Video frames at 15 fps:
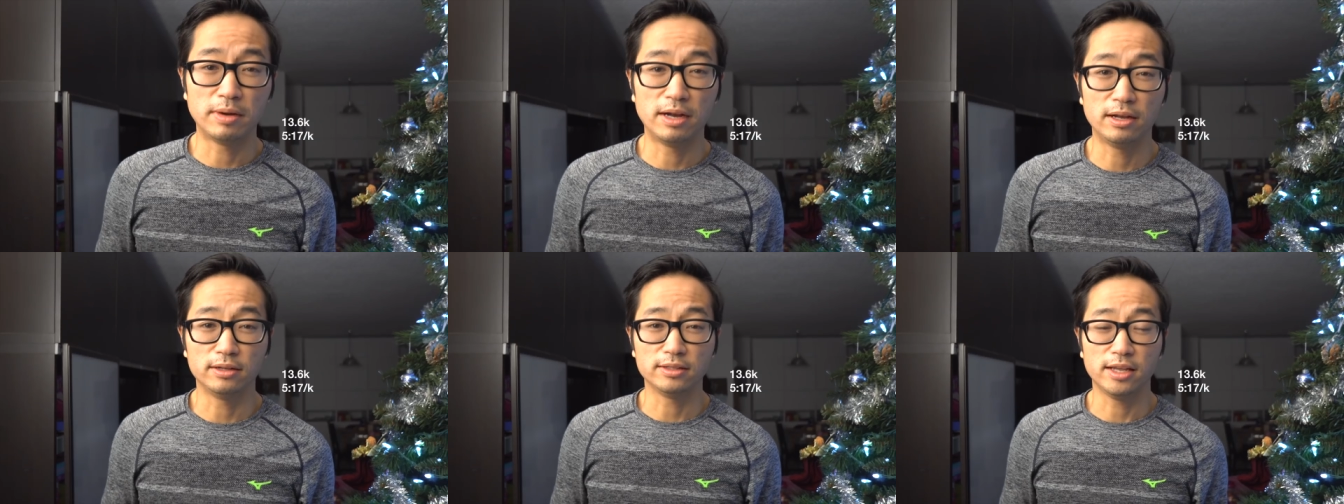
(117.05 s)

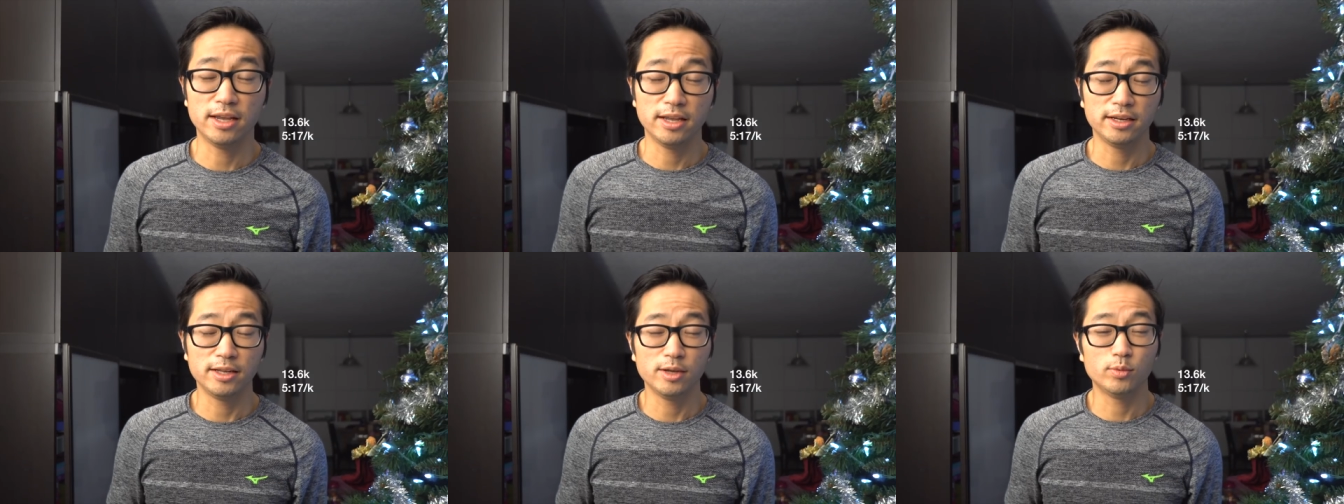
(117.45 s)
mile,
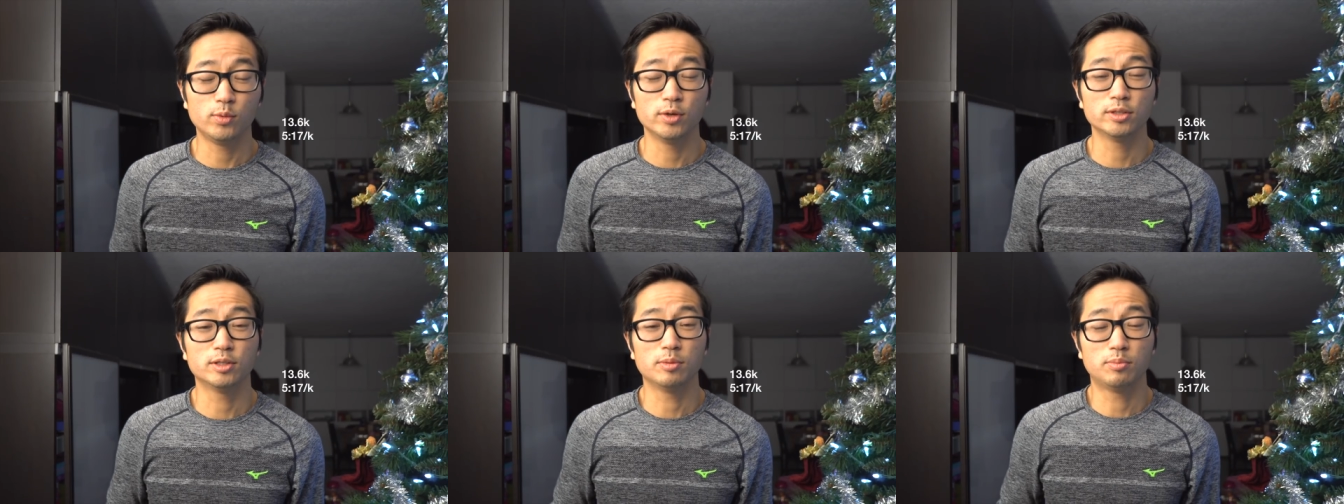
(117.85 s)
and it
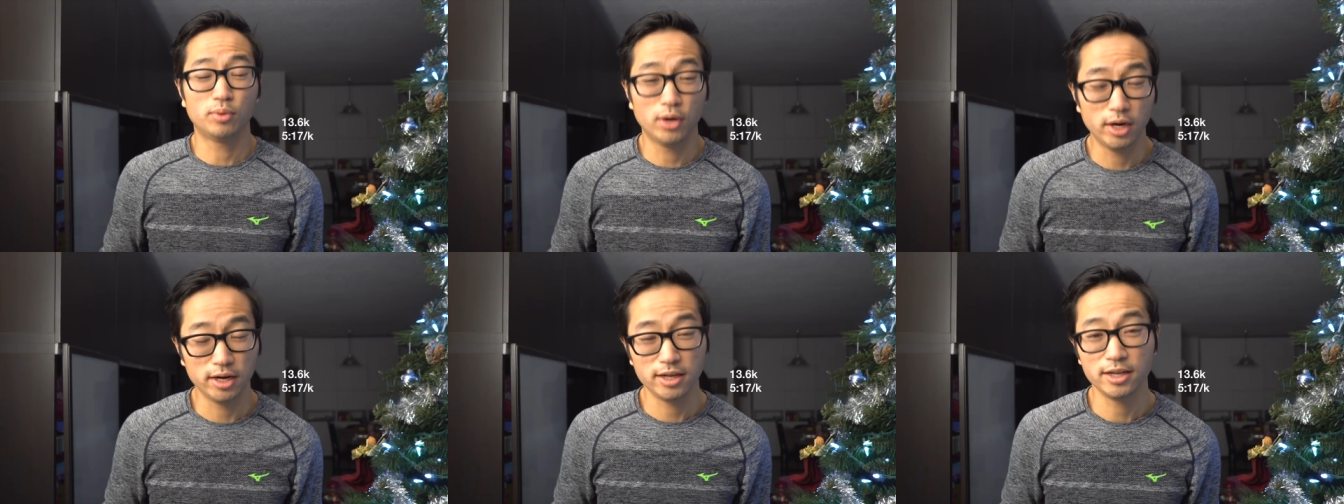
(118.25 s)
was
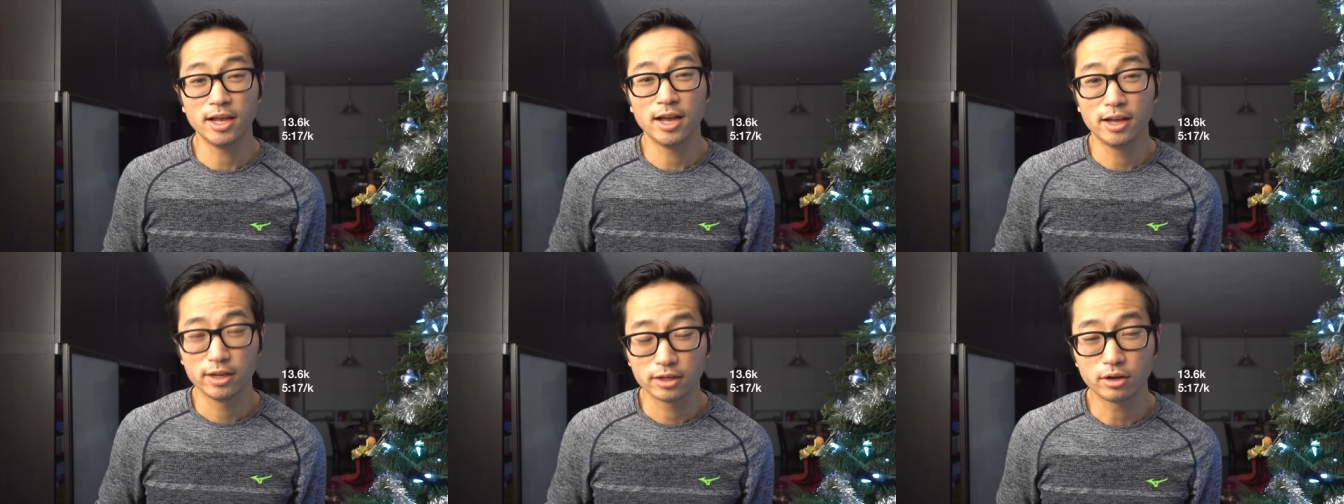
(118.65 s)
pretty
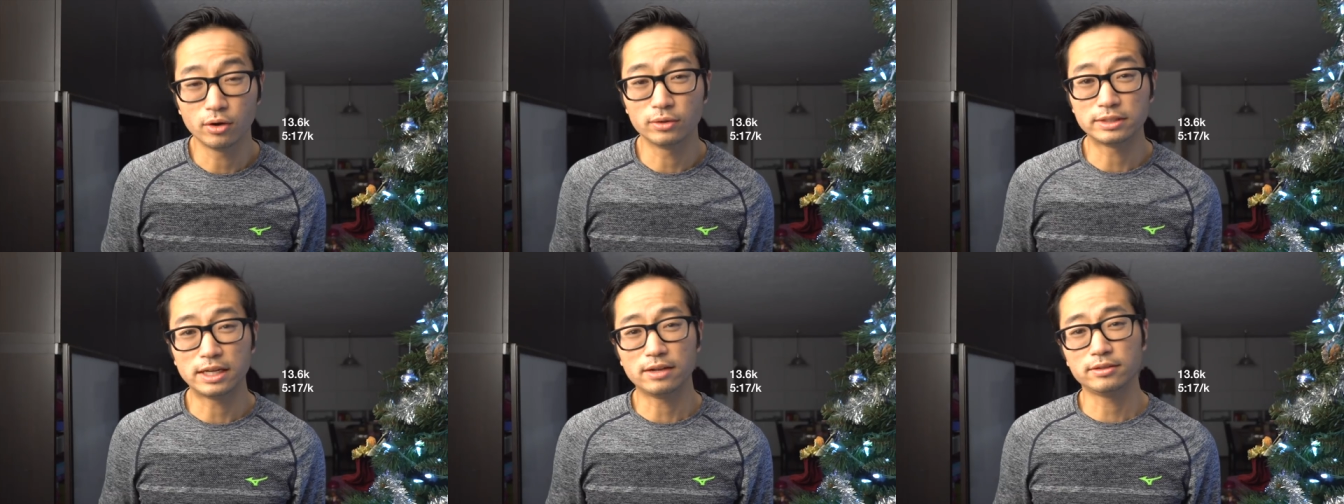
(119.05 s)

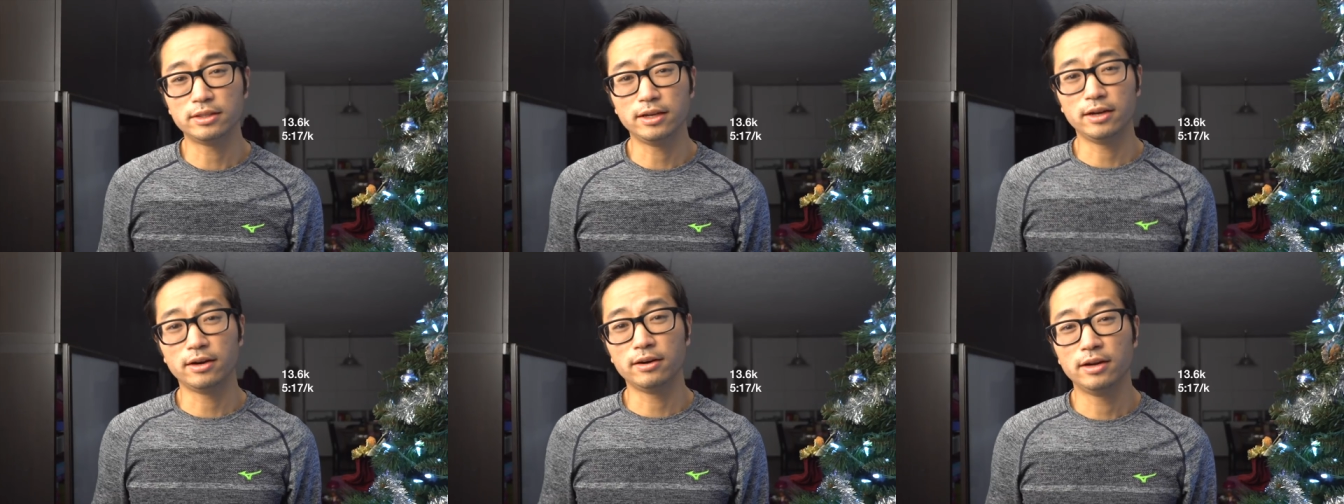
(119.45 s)
cold out
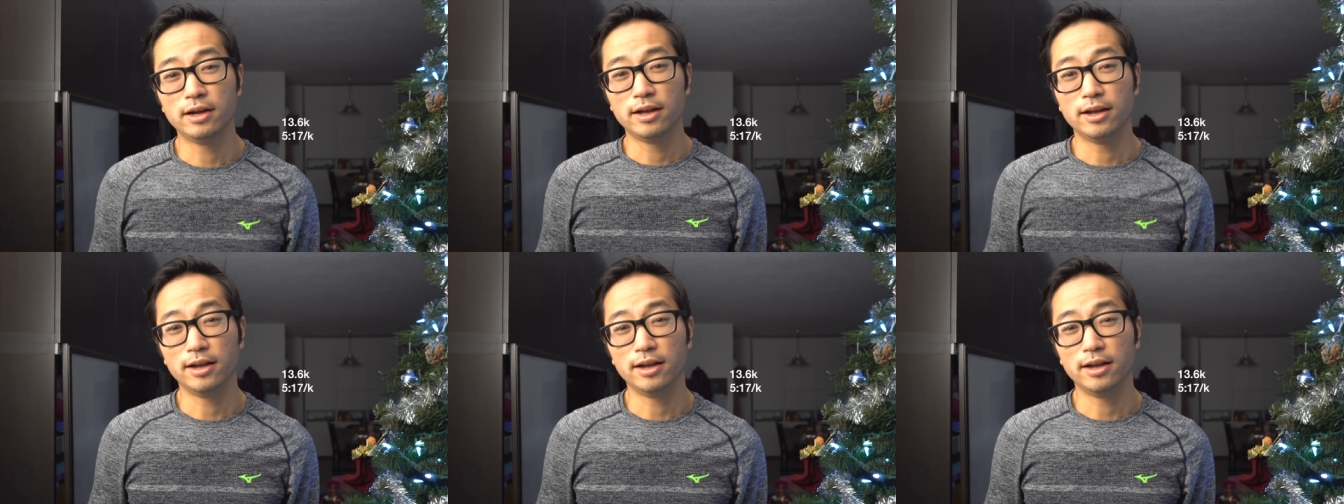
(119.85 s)
there,